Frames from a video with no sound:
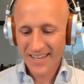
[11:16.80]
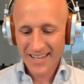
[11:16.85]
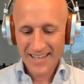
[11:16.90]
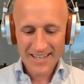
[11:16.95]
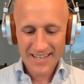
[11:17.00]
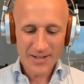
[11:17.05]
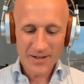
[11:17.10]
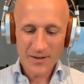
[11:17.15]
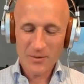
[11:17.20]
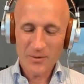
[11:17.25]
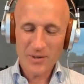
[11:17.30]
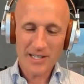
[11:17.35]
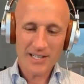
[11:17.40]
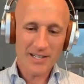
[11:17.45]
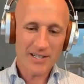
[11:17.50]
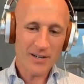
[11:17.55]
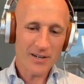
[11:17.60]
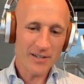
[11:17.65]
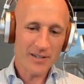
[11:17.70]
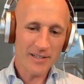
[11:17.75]
we could
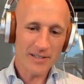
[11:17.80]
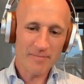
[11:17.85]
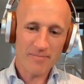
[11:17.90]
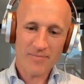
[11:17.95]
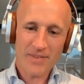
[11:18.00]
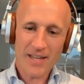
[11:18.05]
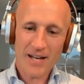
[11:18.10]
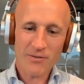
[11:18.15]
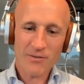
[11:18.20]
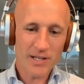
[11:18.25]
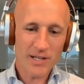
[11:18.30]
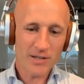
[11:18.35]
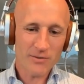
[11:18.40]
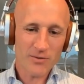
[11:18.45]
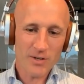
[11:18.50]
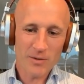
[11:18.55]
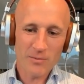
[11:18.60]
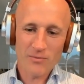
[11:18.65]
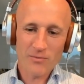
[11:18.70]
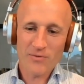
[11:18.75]
call it everything
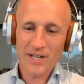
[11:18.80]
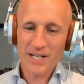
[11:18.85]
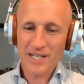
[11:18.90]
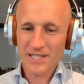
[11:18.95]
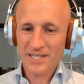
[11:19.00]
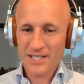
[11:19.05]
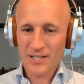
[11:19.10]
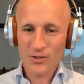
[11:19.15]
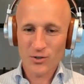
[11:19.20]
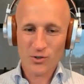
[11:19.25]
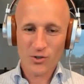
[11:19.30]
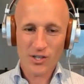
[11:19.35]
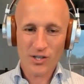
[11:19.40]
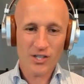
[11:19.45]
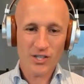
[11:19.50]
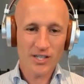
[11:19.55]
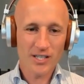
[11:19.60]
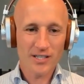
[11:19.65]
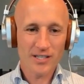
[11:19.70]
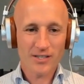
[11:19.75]
from fitness and
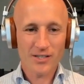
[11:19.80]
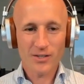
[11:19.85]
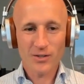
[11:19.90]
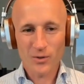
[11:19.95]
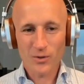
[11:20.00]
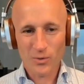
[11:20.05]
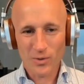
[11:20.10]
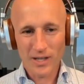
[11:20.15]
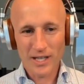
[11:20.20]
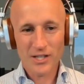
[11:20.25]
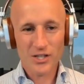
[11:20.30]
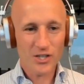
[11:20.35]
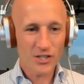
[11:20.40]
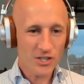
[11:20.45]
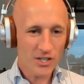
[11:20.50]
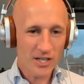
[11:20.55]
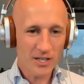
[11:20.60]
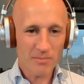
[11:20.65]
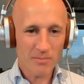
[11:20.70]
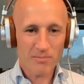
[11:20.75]
nutrition to
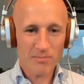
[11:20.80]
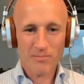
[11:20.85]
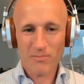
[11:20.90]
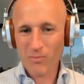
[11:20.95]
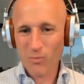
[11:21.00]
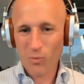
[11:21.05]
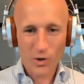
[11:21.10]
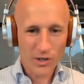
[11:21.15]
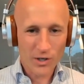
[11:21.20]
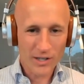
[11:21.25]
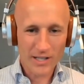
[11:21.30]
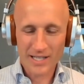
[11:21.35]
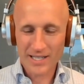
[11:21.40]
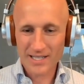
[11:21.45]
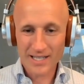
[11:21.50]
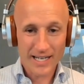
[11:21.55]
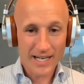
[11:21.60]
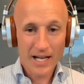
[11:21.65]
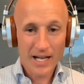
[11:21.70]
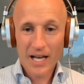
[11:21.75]
relationship work. It's
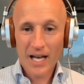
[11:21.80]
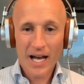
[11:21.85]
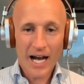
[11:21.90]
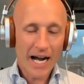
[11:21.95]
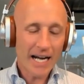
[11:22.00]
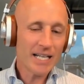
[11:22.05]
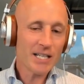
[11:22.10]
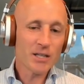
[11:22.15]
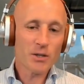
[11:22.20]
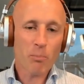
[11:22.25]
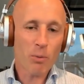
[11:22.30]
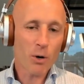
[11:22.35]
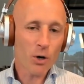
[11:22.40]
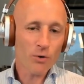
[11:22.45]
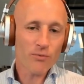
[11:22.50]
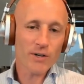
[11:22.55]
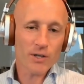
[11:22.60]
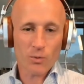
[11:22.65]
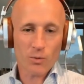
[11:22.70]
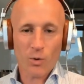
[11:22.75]
like, I need the
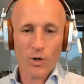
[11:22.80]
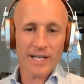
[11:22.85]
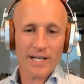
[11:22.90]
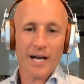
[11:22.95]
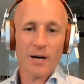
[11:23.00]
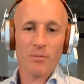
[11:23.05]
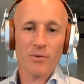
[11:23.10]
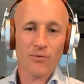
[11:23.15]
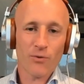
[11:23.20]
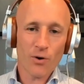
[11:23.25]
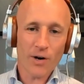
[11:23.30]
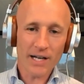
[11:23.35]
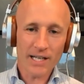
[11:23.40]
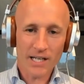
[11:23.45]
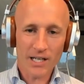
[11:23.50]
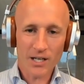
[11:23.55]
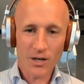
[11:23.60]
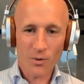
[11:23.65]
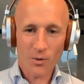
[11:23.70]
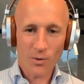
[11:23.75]
perfect workout before I
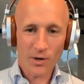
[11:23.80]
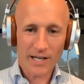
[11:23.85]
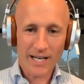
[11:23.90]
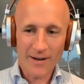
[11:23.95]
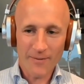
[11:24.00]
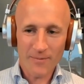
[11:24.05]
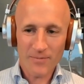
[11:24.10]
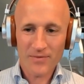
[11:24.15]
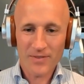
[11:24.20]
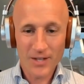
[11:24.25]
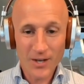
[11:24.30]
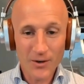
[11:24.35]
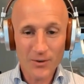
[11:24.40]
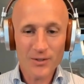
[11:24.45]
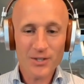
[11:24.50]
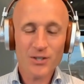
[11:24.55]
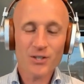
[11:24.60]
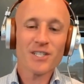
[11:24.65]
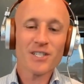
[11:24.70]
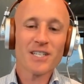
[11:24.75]
can go work out. No,
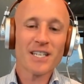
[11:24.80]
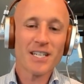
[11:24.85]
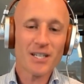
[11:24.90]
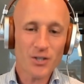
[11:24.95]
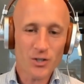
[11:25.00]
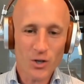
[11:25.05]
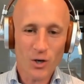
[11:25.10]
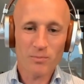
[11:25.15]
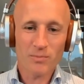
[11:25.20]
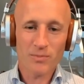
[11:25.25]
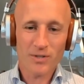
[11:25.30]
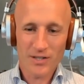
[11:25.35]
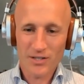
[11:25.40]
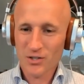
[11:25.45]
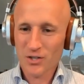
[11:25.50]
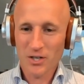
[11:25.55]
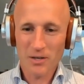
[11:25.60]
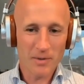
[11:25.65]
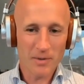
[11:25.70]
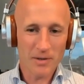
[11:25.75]
you just need to show up to the
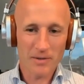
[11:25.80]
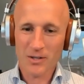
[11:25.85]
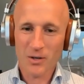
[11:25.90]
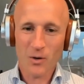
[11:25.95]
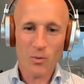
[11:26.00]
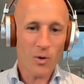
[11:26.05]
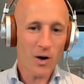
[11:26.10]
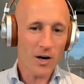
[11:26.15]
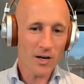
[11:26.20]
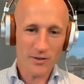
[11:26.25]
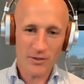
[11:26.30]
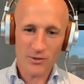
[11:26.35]
gym and go walk on the